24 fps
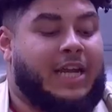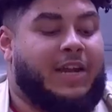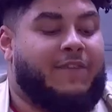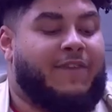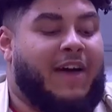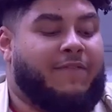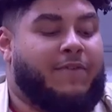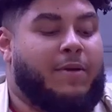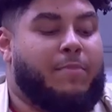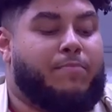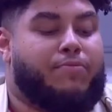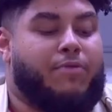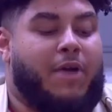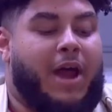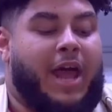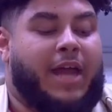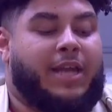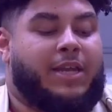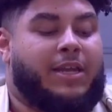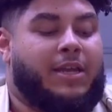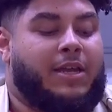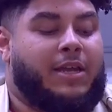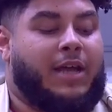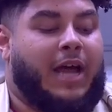of having
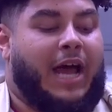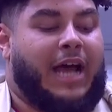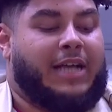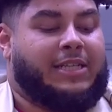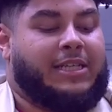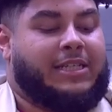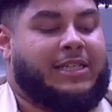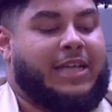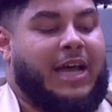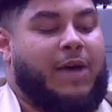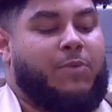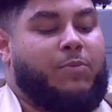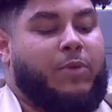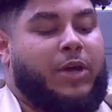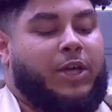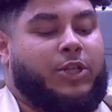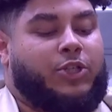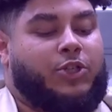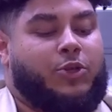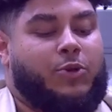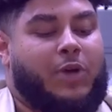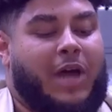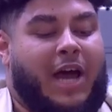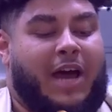bread as yeah. a sandwich,
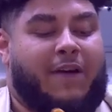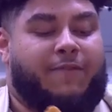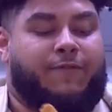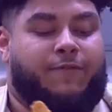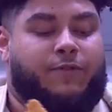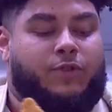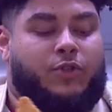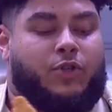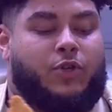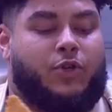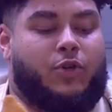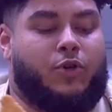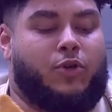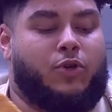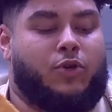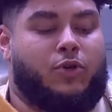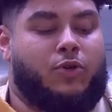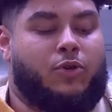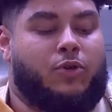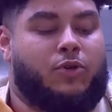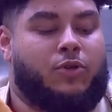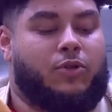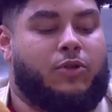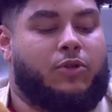you have
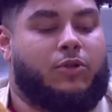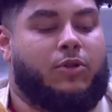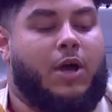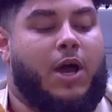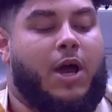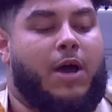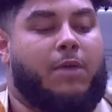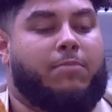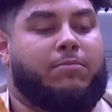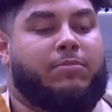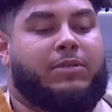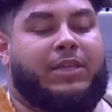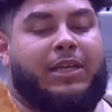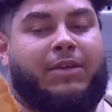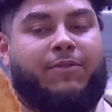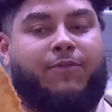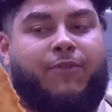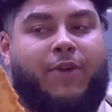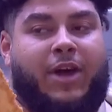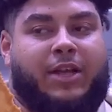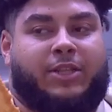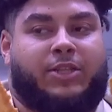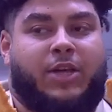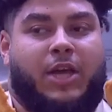two um, deep
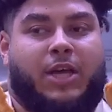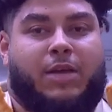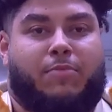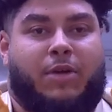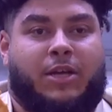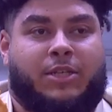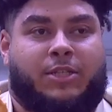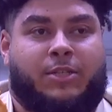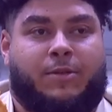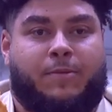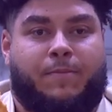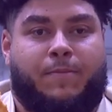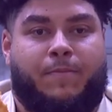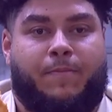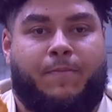fried turkey breasts.